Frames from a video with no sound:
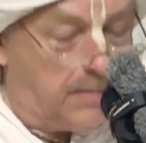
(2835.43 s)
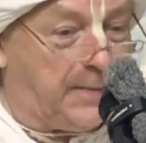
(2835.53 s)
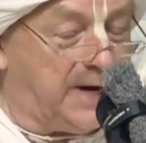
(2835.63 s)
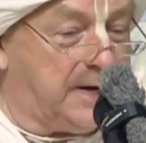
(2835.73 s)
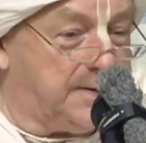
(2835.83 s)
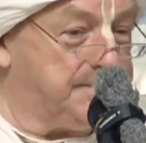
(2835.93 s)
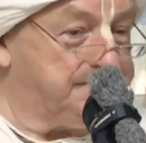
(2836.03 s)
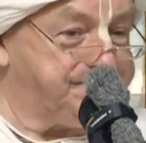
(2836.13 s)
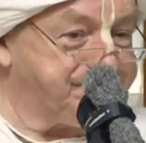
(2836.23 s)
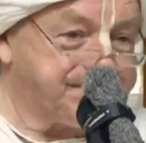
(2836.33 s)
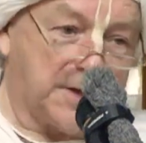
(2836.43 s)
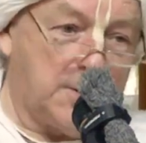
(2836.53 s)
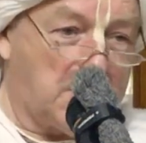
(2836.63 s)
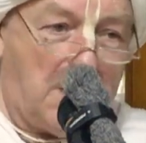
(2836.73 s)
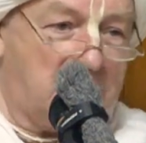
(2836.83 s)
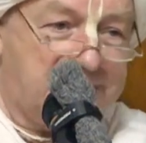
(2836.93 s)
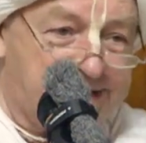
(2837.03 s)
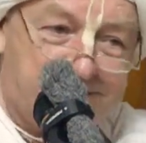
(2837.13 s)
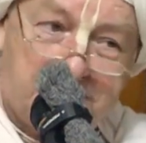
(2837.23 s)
opinion. You can't give